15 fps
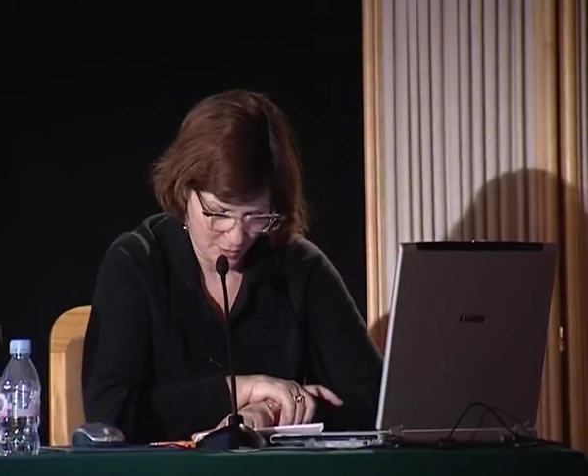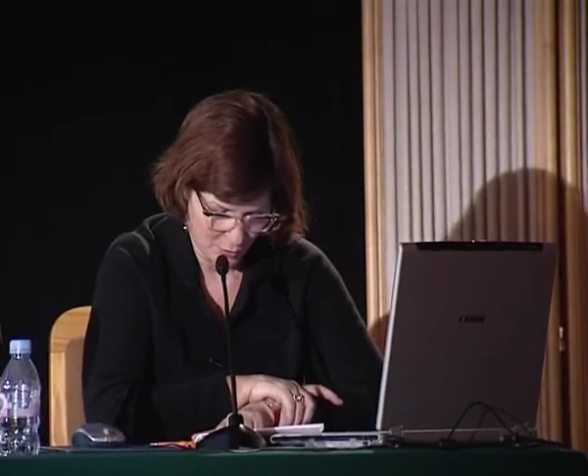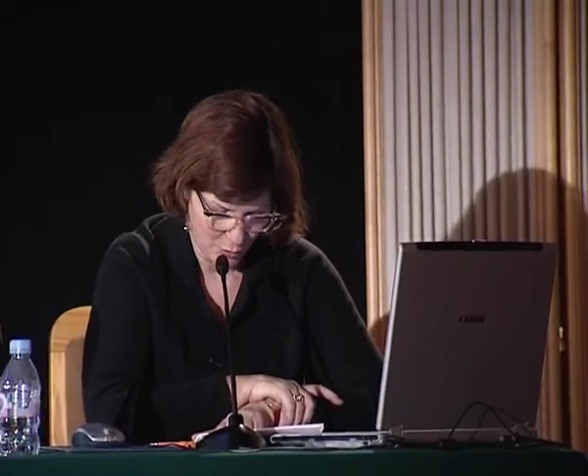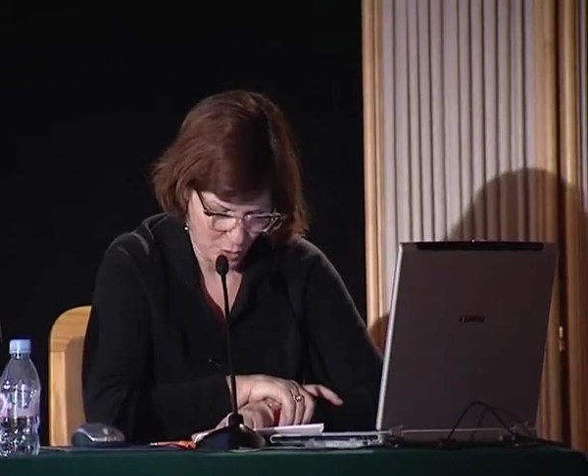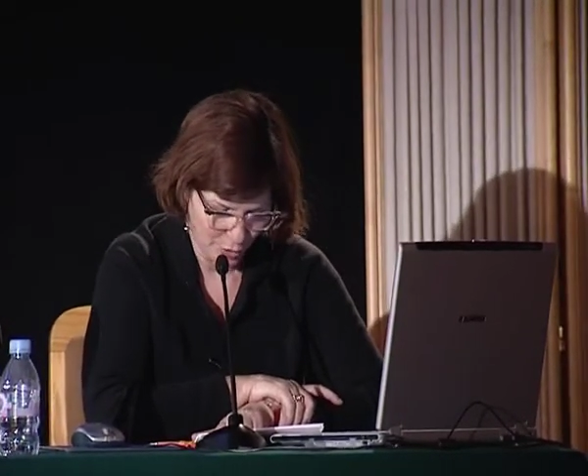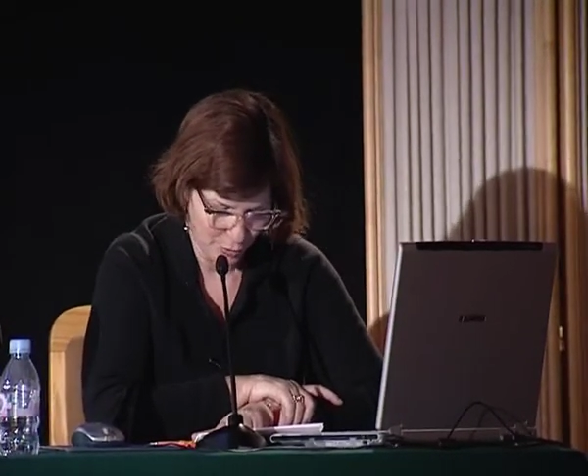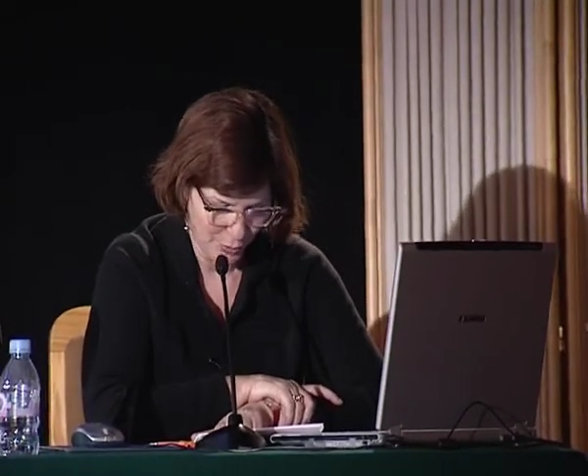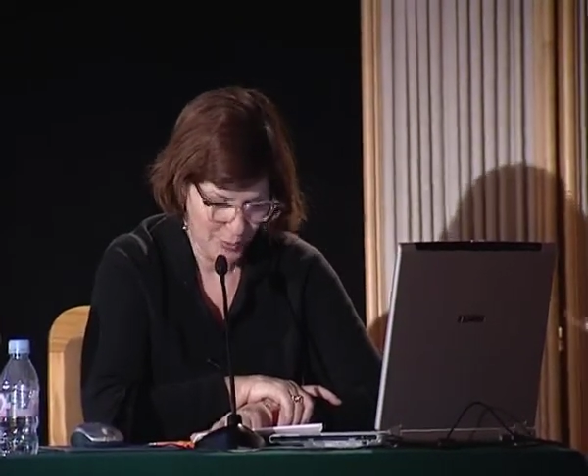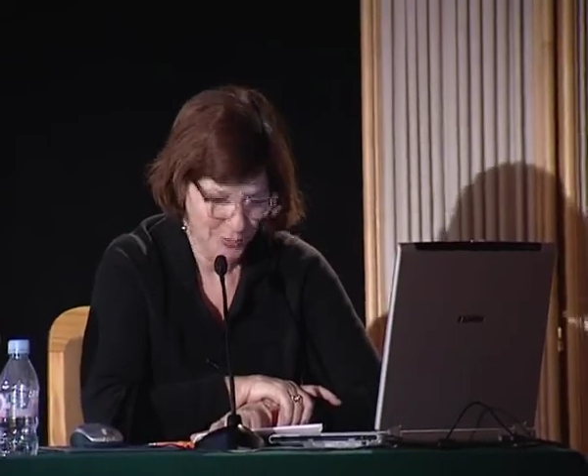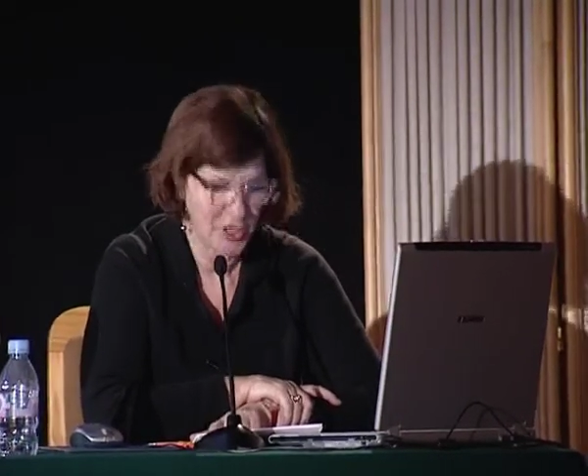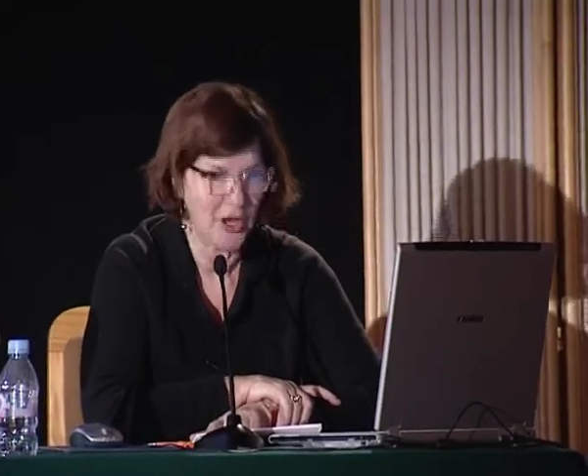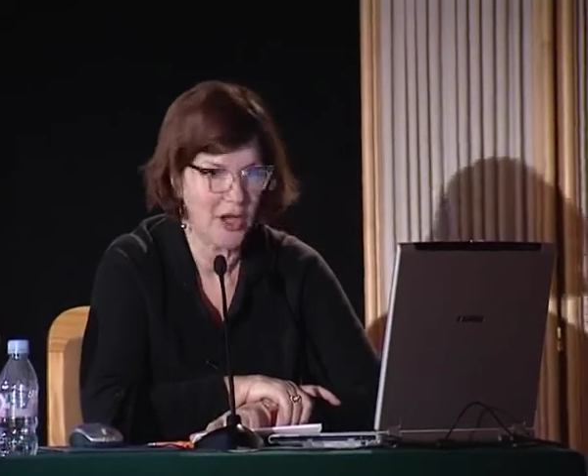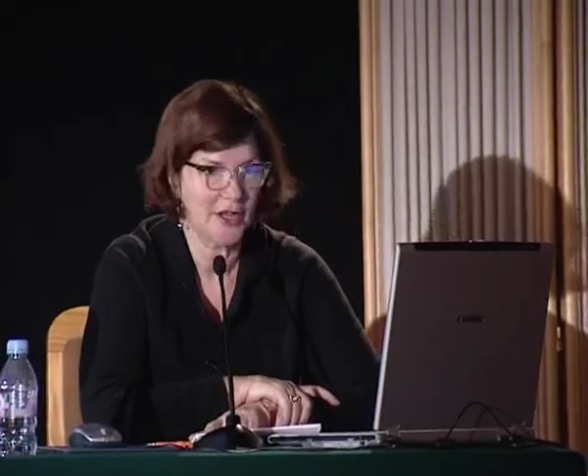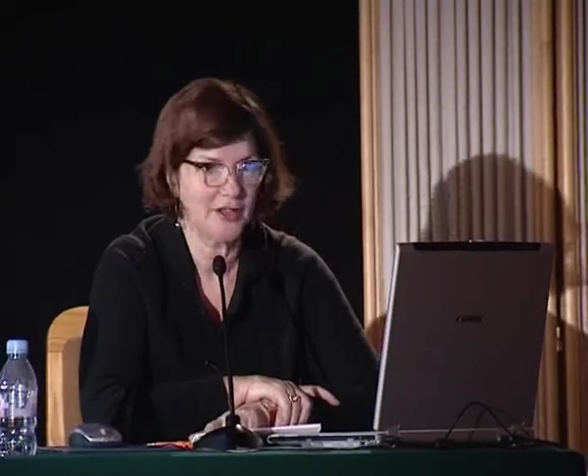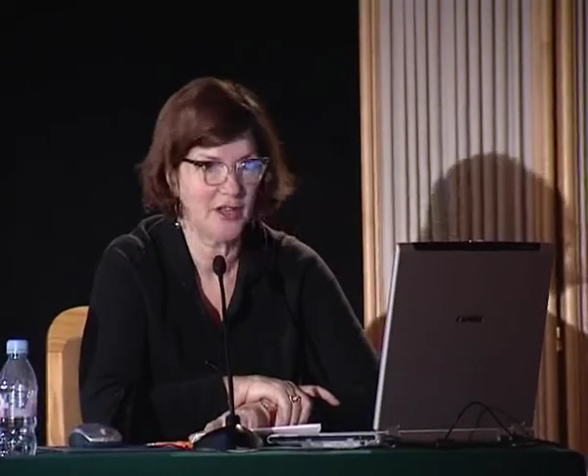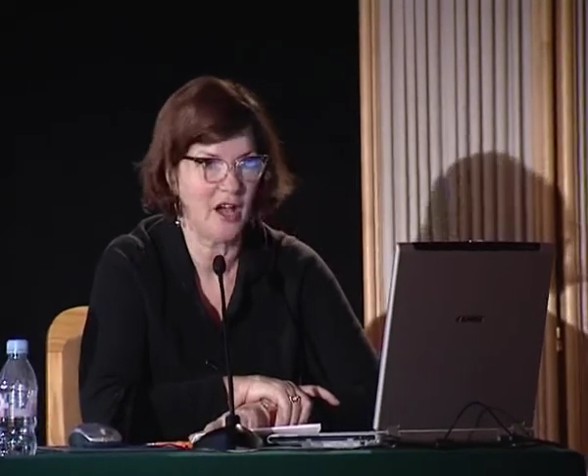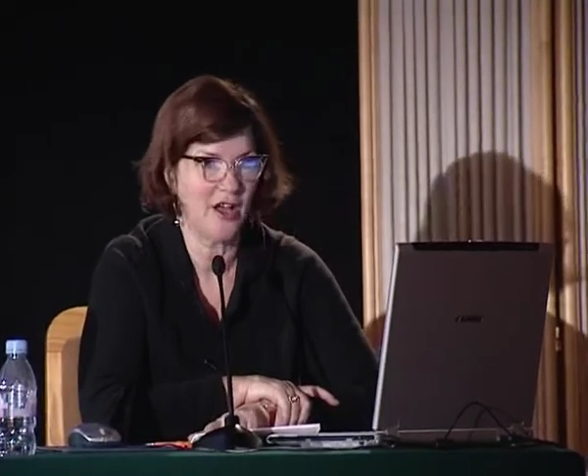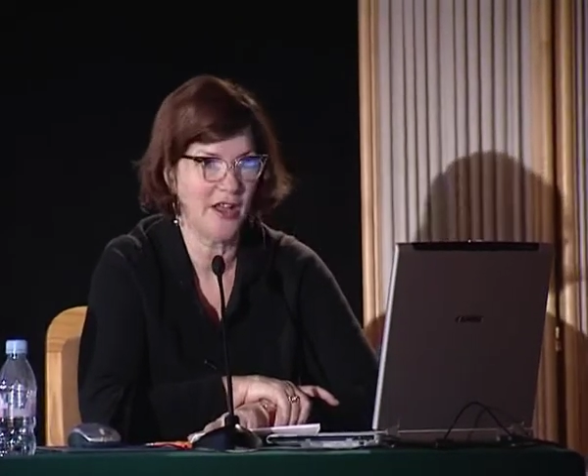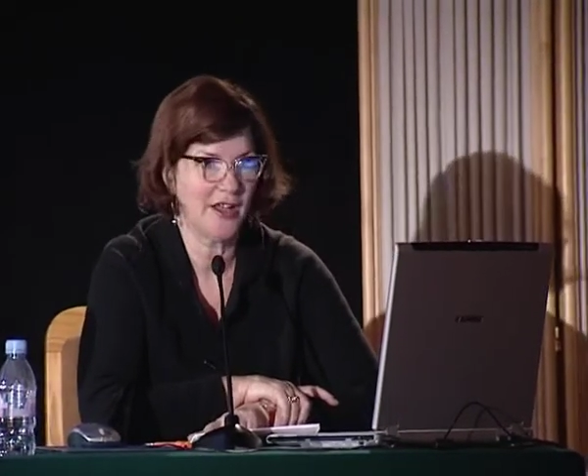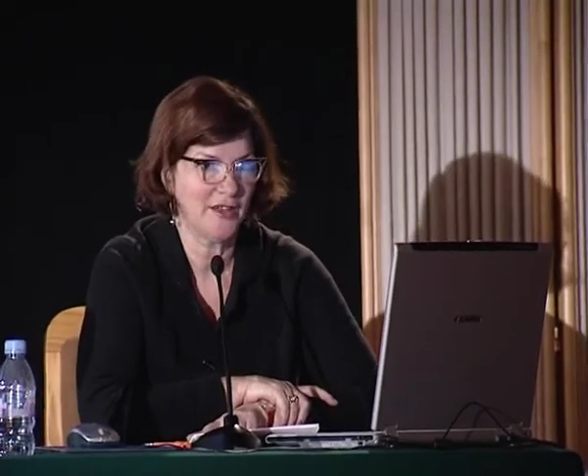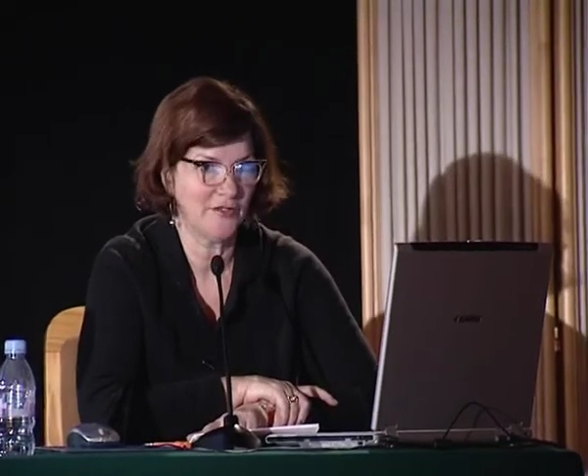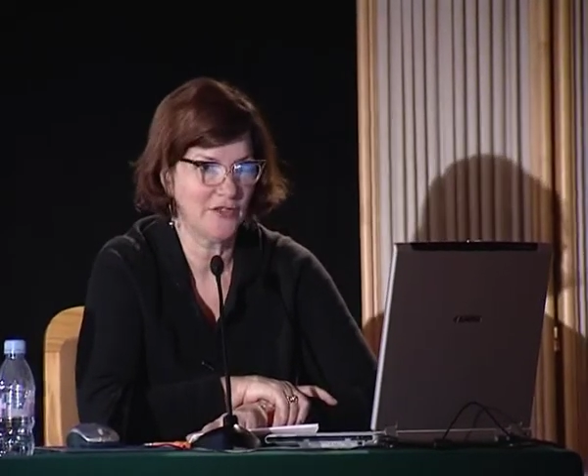Moore replied,
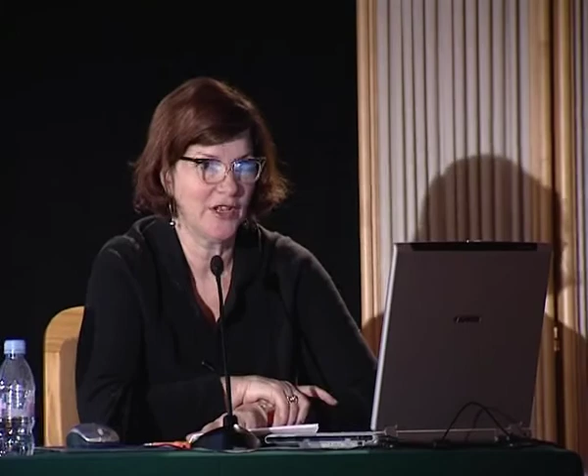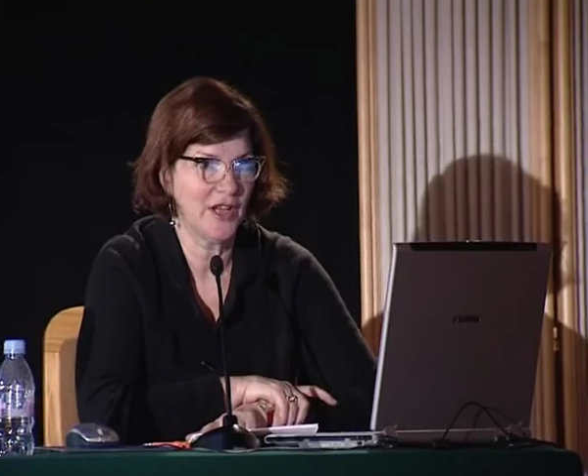I have